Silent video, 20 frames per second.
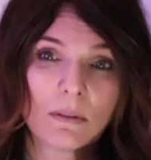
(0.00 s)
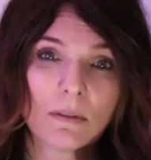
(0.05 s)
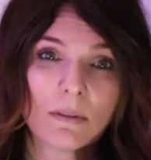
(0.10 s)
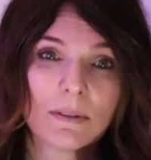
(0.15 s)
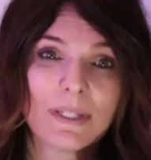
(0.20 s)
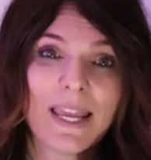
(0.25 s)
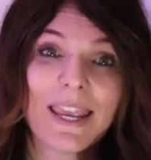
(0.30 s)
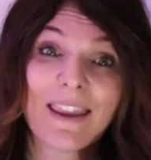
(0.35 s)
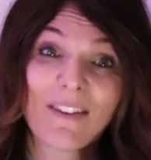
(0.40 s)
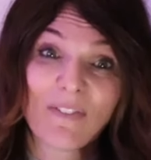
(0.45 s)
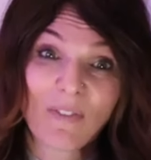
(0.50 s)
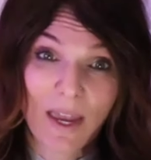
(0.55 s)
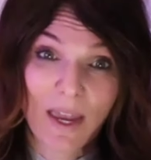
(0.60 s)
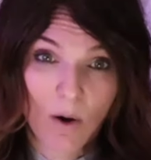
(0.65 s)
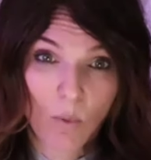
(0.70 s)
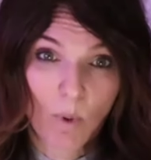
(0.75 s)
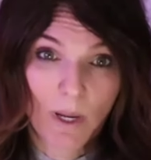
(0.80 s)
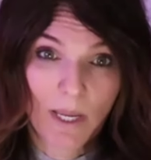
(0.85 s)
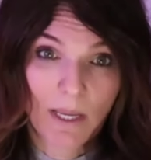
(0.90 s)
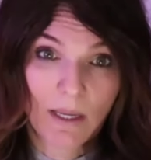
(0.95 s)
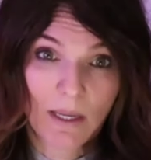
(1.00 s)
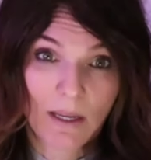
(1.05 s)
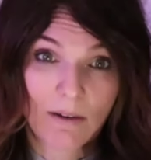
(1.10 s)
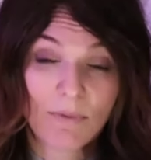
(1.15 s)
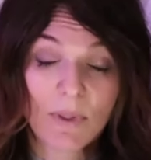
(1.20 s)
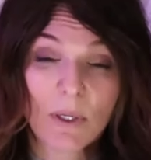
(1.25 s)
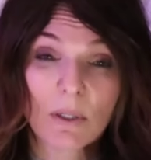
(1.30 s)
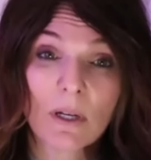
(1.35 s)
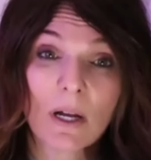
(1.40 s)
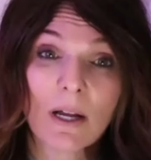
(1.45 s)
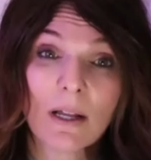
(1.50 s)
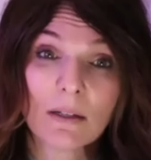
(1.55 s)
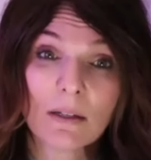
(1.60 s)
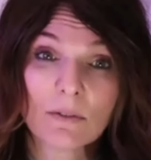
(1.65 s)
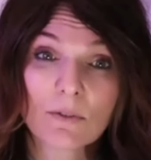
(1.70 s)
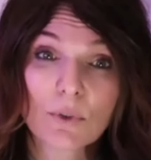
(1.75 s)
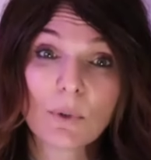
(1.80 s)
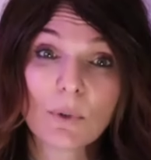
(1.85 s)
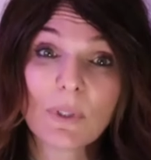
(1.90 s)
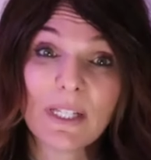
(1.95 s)
take it that way if they're not
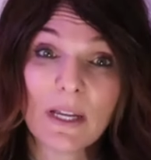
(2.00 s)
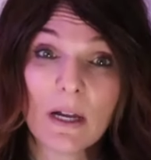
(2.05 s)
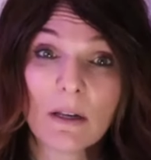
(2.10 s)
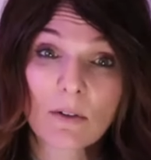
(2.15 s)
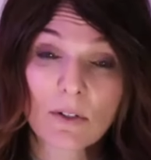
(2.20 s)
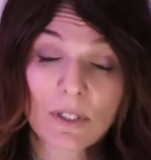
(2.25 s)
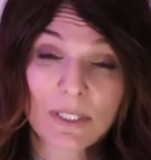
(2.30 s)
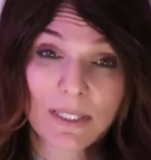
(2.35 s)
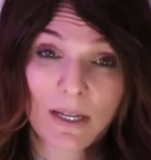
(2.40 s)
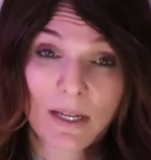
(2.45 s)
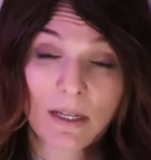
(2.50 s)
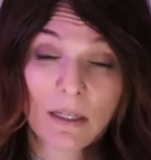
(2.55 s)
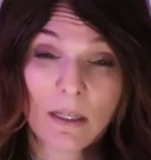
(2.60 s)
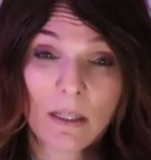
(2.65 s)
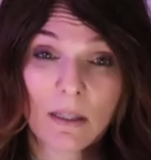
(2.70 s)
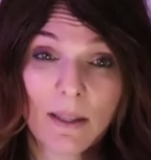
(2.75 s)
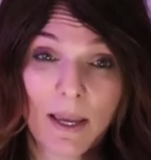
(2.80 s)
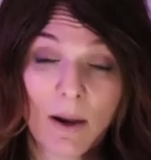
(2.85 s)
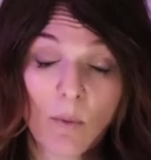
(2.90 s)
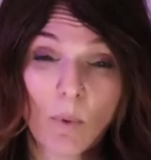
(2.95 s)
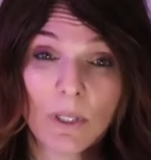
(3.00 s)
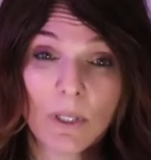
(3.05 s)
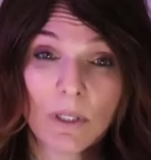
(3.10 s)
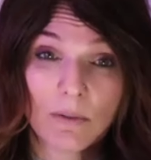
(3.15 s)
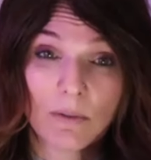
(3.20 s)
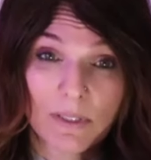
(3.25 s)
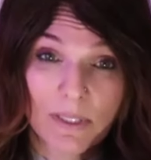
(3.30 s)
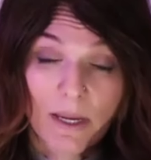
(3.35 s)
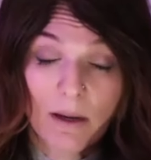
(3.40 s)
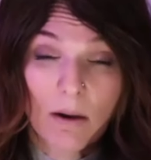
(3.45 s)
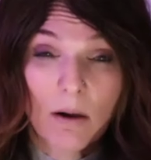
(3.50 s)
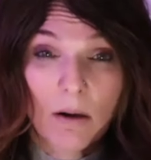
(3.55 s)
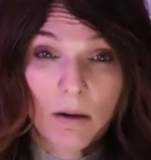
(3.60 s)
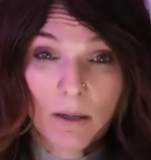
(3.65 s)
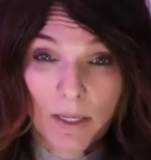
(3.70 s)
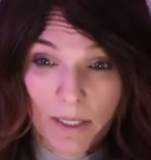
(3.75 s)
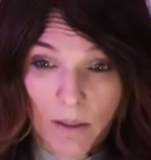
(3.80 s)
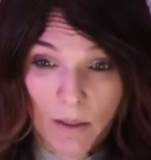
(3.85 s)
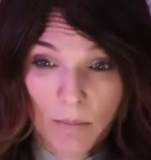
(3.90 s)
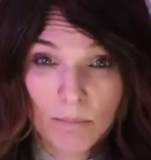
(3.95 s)
truly understanding that when you say heart
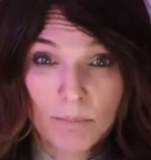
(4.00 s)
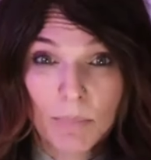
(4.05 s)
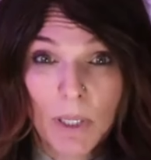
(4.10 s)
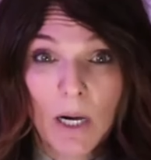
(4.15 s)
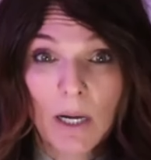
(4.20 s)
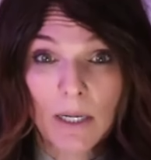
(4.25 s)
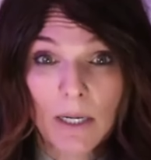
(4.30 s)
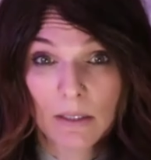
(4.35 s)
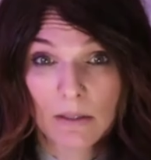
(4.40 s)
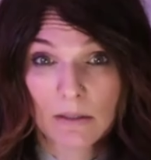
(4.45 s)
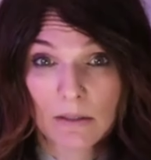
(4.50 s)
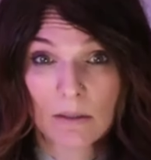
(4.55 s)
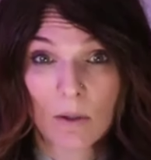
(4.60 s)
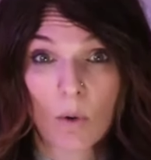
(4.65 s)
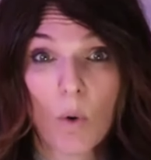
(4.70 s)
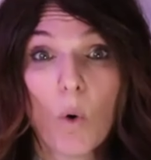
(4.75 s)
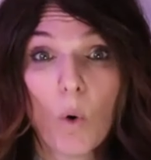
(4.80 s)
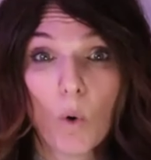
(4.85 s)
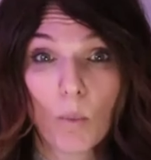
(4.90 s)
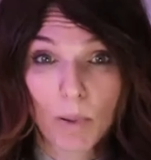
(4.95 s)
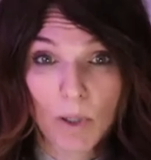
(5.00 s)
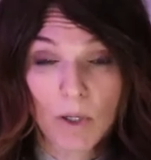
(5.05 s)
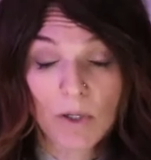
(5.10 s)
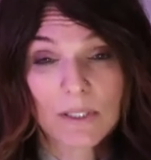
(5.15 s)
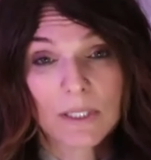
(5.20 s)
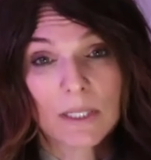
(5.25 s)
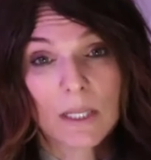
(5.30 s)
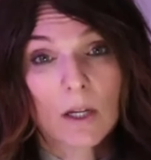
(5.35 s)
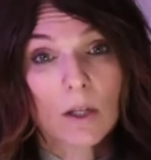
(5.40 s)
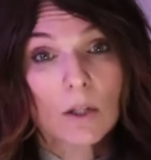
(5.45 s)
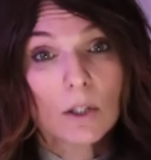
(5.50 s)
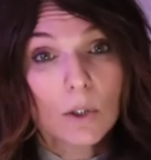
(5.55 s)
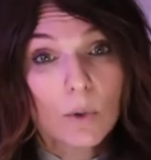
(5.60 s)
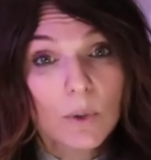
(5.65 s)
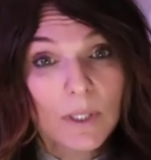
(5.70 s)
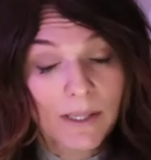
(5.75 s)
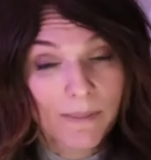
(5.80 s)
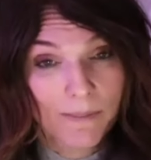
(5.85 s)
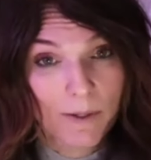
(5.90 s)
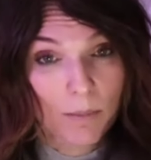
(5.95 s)
it embodies the whole person
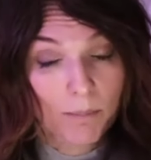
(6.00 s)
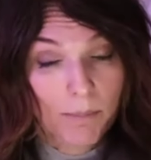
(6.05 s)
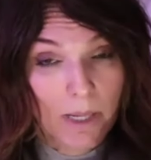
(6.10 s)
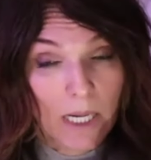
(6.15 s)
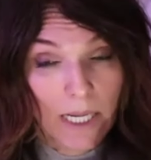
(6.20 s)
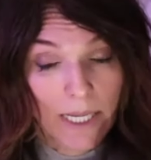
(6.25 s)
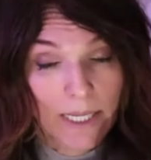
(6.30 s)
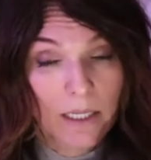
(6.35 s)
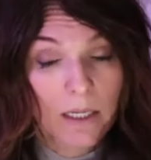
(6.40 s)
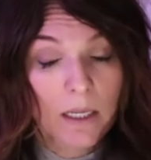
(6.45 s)
including their mind